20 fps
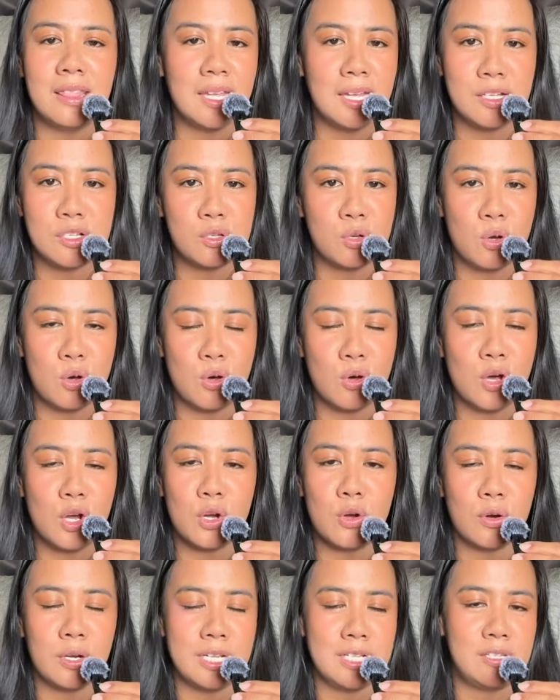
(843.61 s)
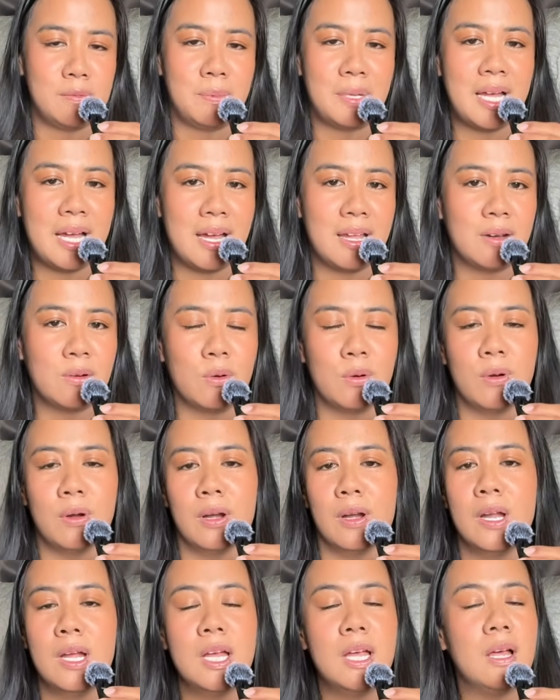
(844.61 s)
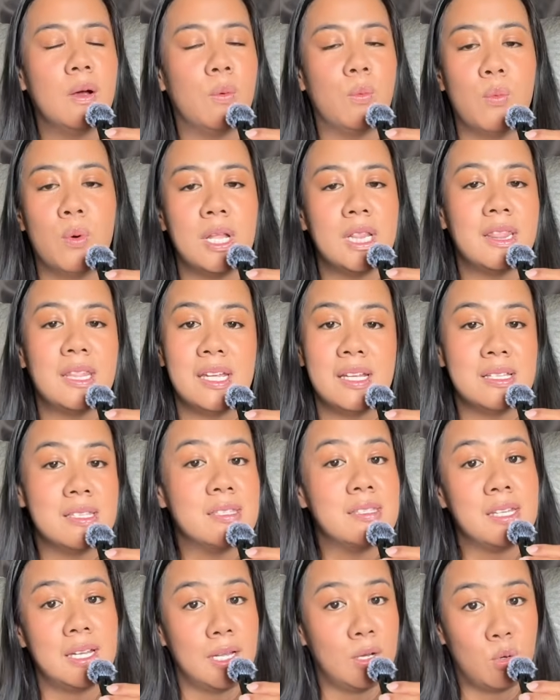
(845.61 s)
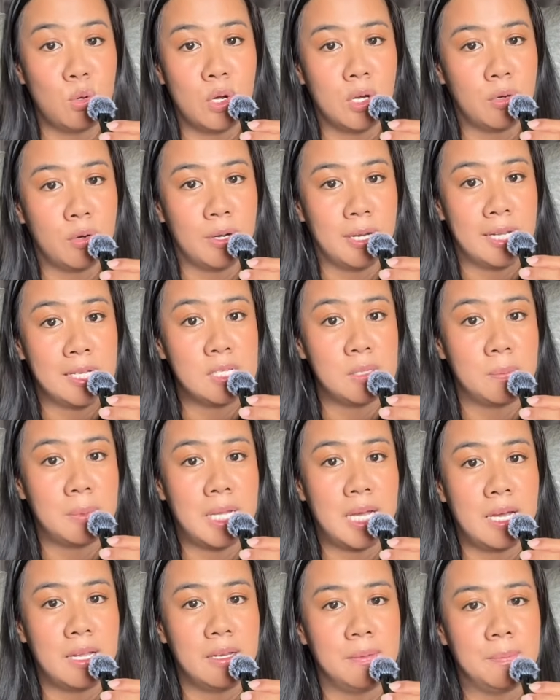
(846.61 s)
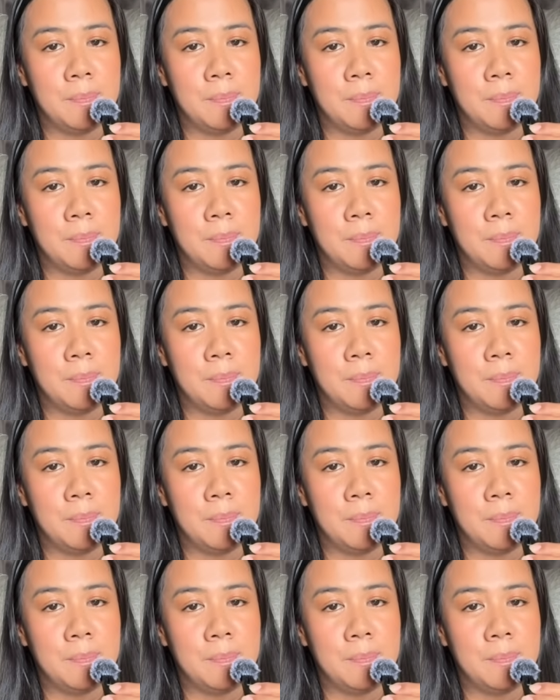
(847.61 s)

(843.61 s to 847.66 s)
things go according to plan, or what things didn't go according to plan?